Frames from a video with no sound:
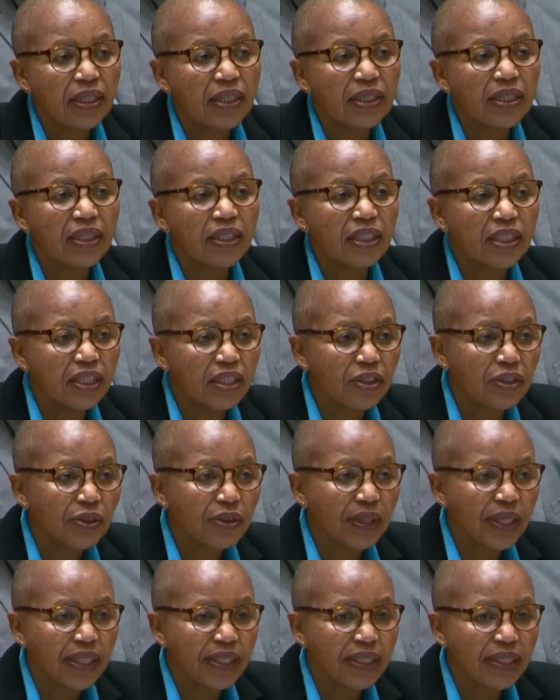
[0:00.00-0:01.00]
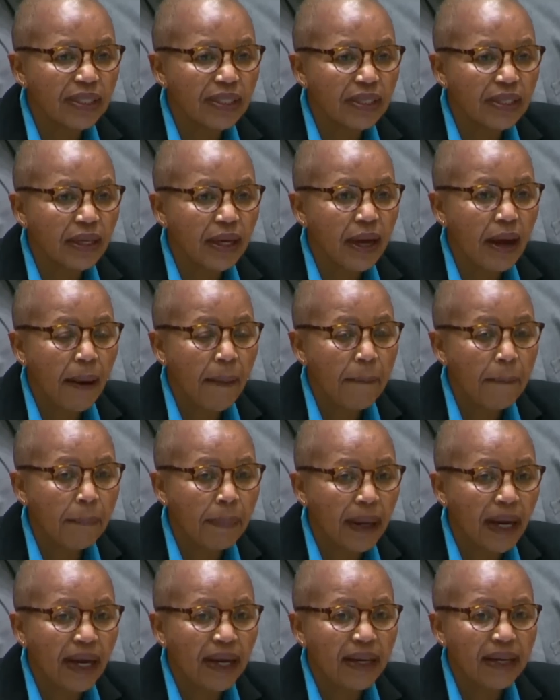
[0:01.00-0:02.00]
deteriorating
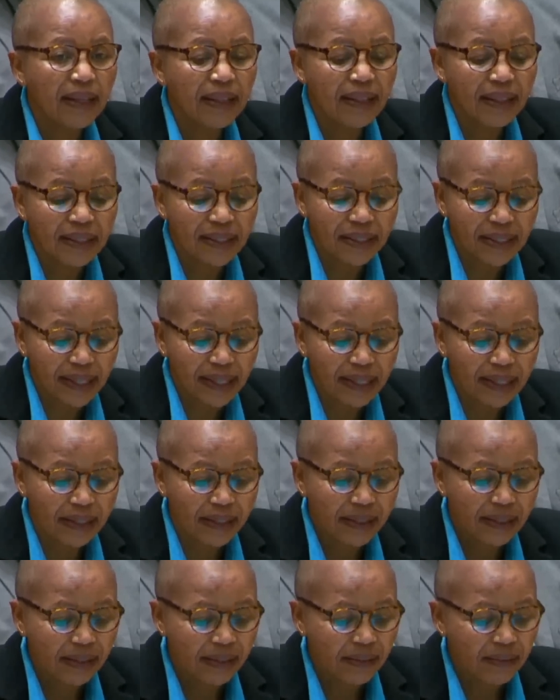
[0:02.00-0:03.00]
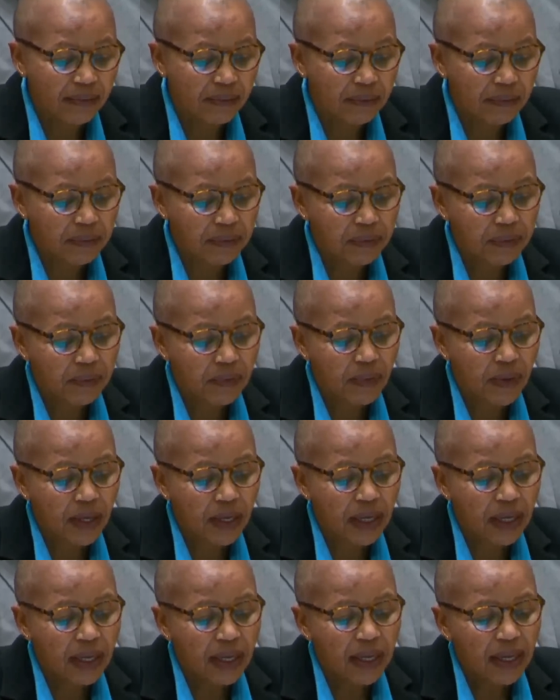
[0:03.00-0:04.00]
by the day.
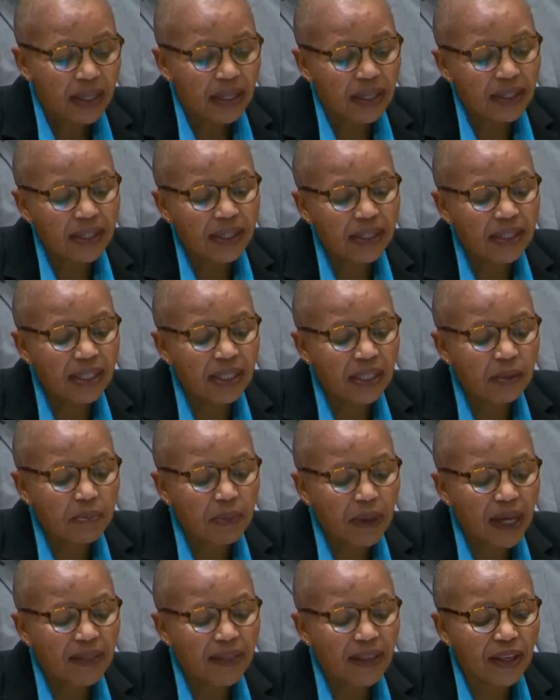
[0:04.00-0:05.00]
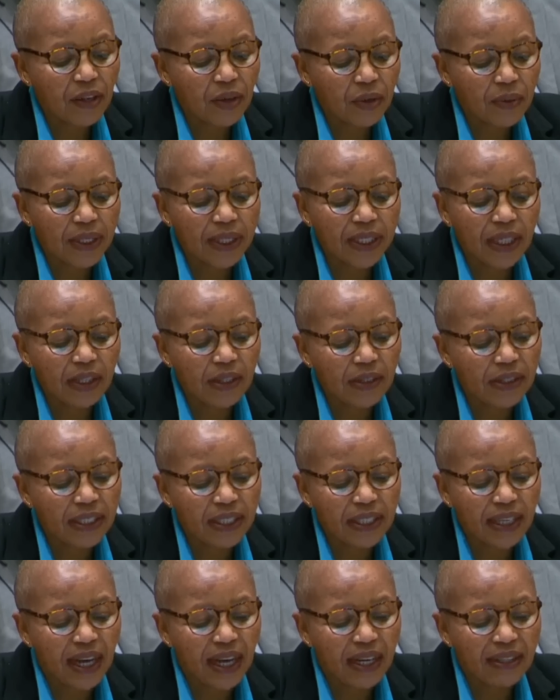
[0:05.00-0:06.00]
This is despite the UN Security
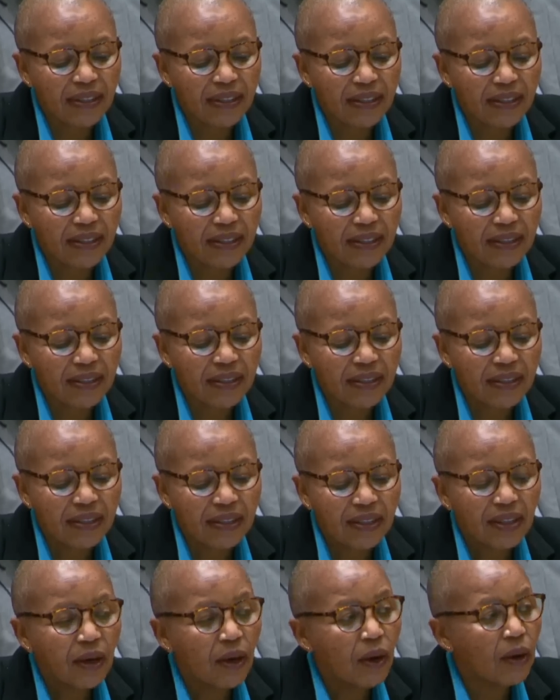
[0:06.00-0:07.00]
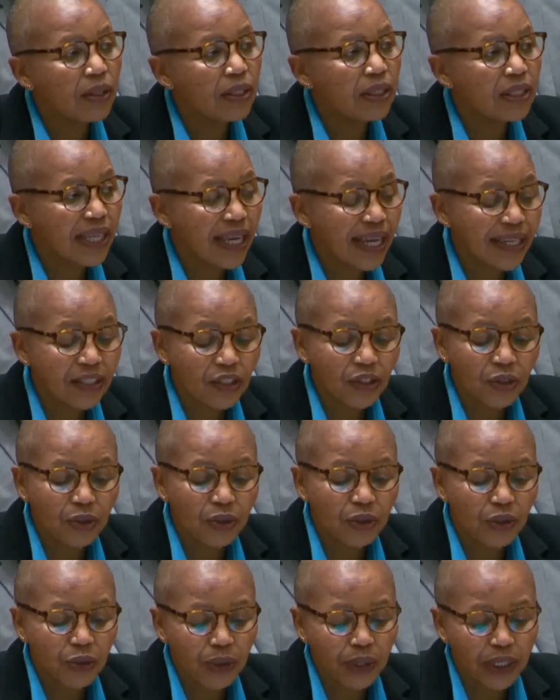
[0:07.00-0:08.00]
Council on 10
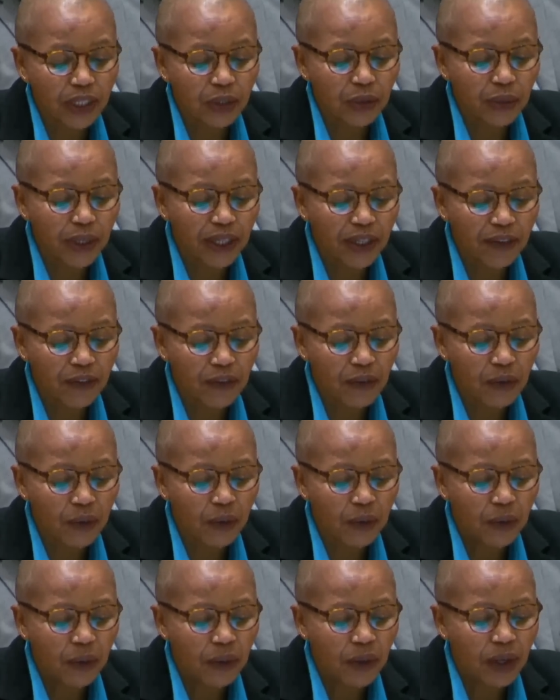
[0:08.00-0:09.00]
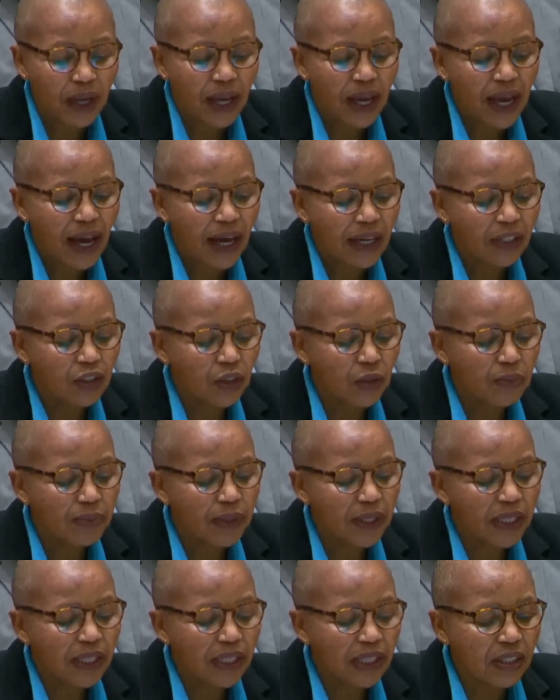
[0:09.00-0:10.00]
June 2024
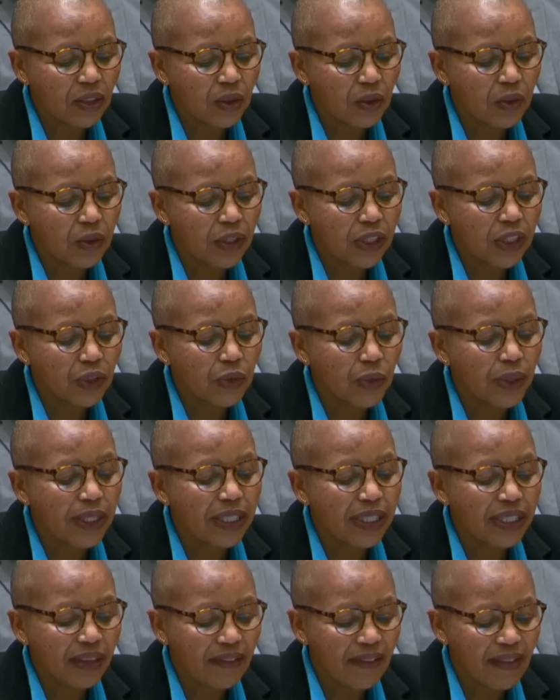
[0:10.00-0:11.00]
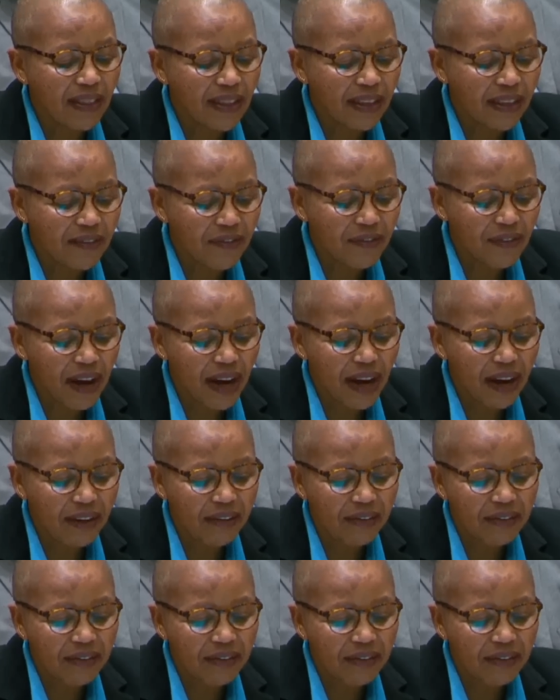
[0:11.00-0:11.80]
adopting Resolution 2735,